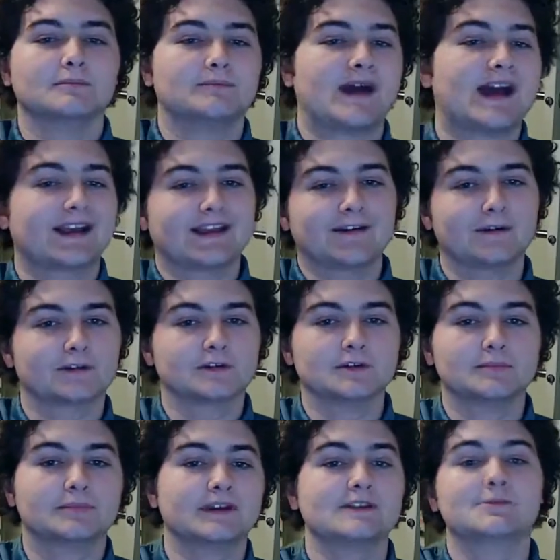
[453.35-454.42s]
back character,
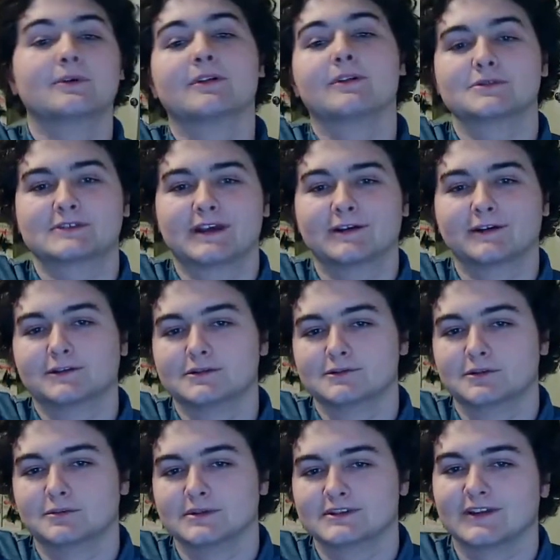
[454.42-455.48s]
but he's one of those characters
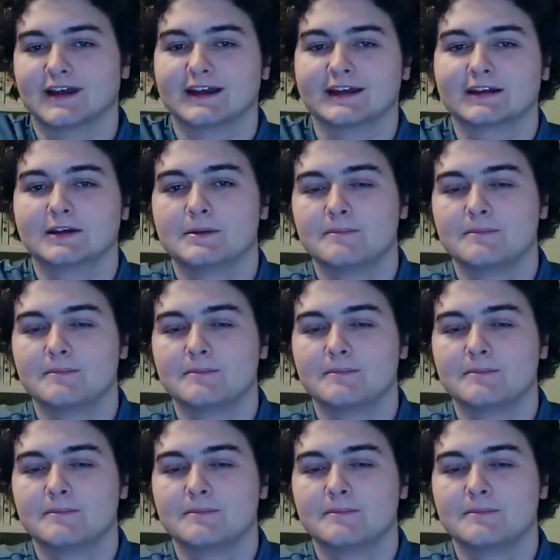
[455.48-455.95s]
who it's like,